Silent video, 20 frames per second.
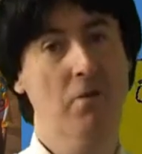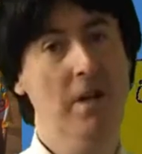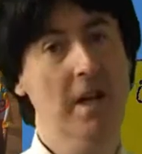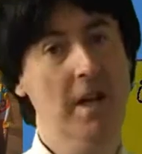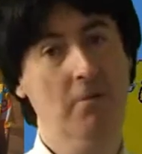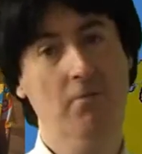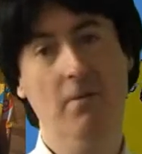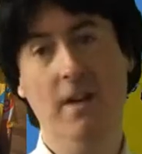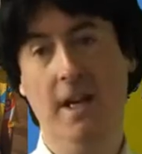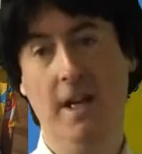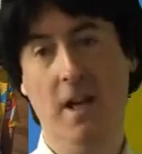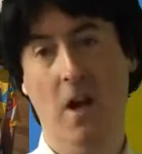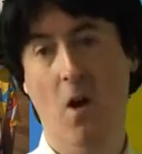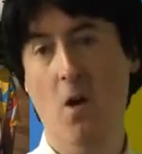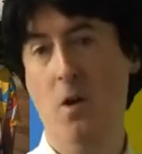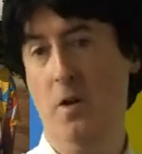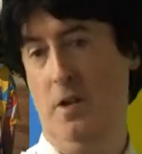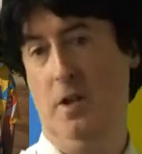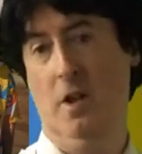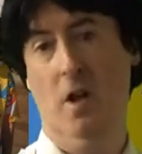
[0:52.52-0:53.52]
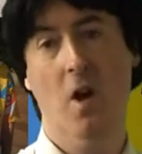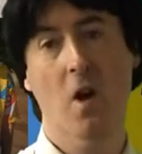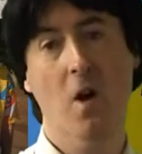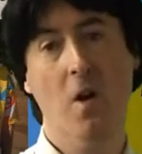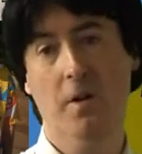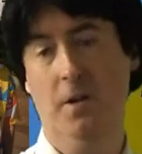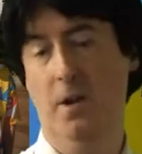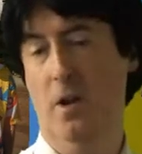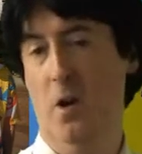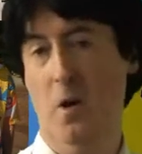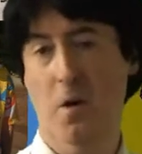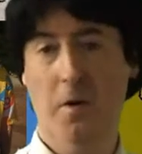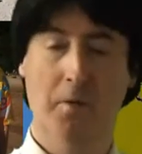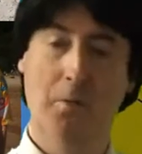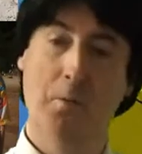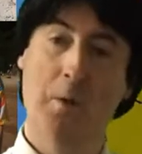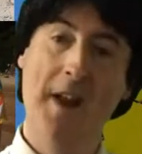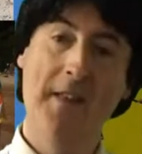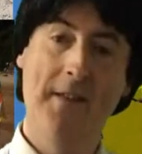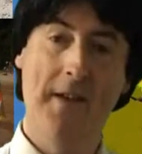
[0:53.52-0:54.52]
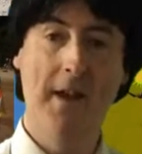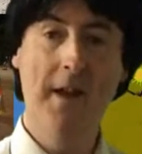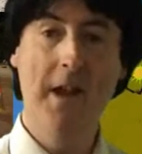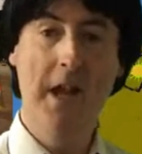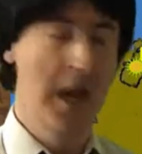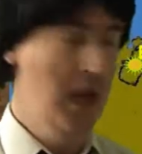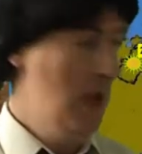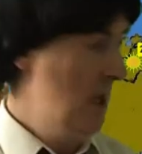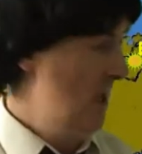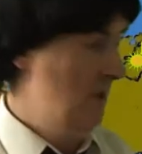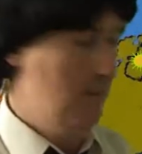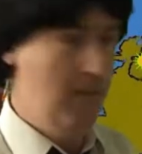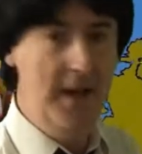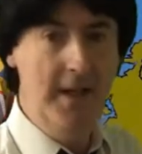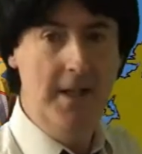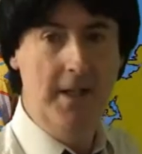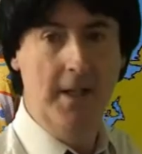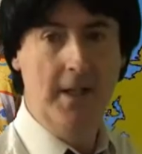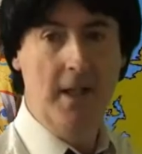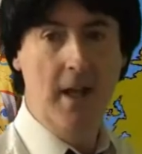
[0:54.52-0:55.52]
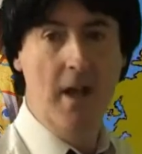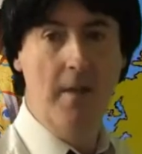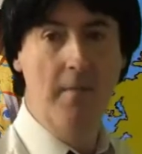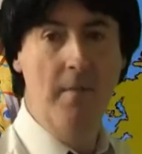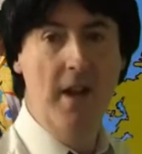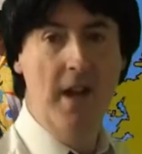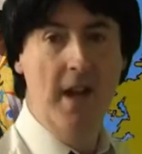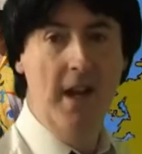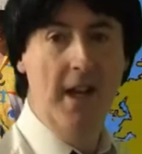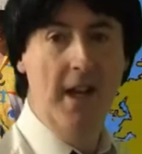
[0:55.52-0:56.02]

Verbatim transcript: really, really hot, hot, hot weather, the place to come